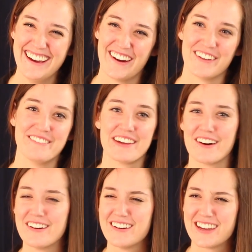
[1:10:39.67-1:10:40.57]
or like,
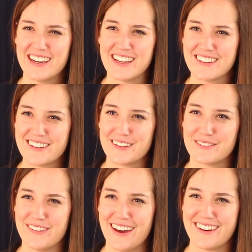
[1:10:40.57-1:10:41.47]
oh, you're getting a little
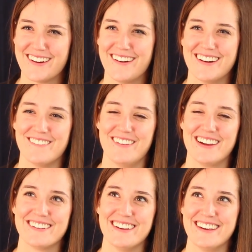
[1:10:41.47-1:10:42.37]
fatter. And I'm
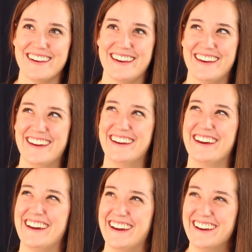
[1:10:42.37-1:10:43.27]
like, dang
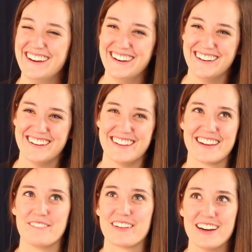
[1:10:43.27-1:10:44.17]
it. Like,
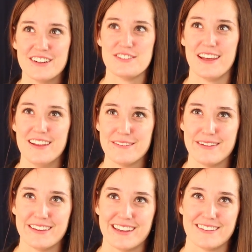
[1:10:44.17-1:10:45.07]
I'm glad you're telling
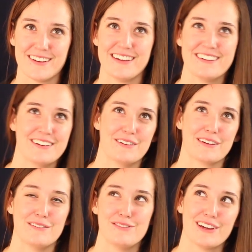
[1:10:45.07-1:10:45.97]
me that so I,
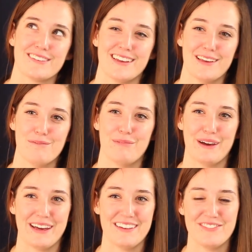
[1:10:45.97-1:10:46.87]
can fix it.
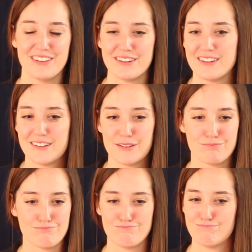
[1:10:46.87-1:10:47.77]
But they're
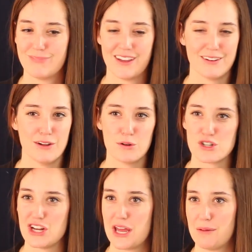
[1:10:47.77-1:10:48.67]
just no
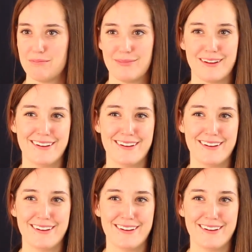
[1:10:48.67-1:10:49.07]
shame.